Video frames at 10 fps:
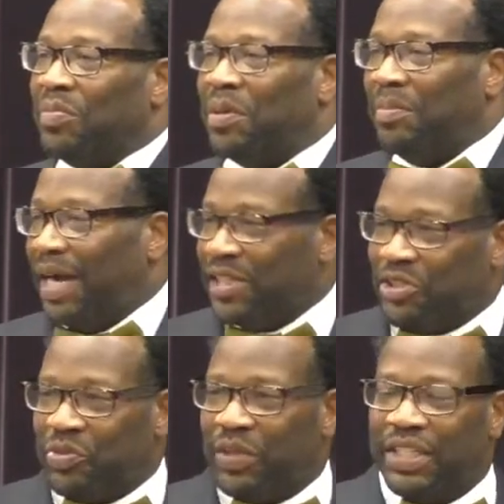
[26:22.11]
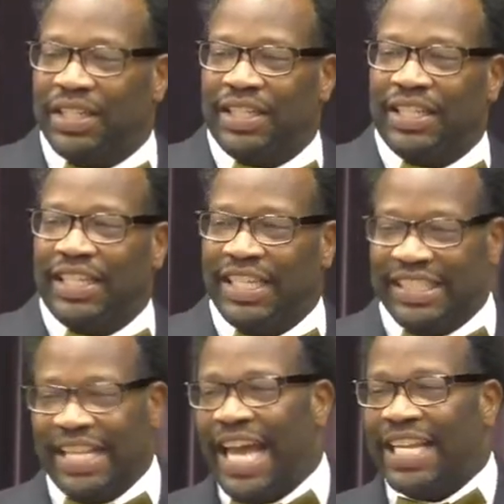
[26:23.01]
but my strength
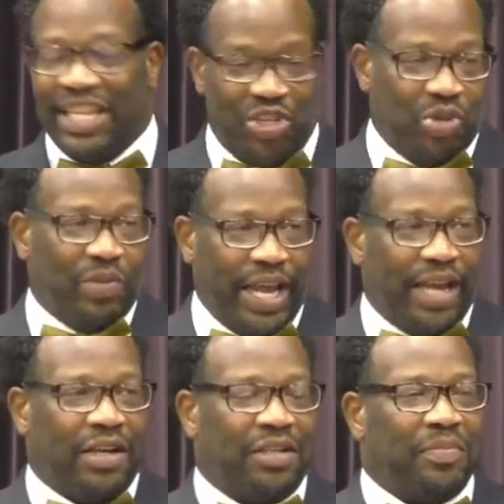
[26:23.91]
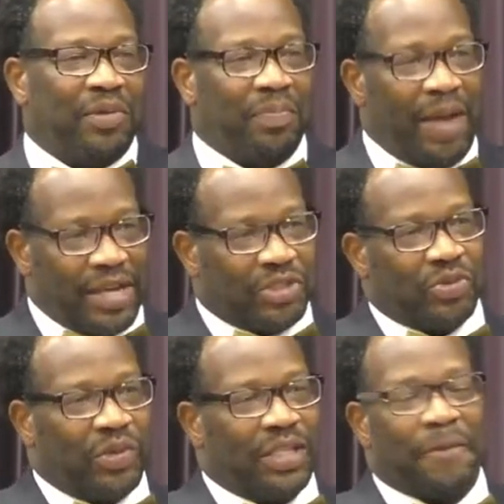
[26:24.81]
is not in you now, but my
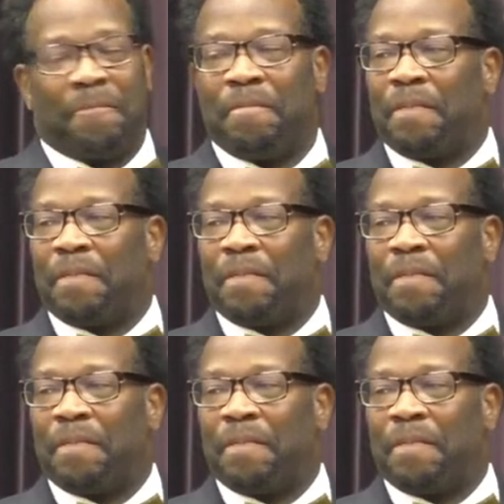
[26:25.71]
strength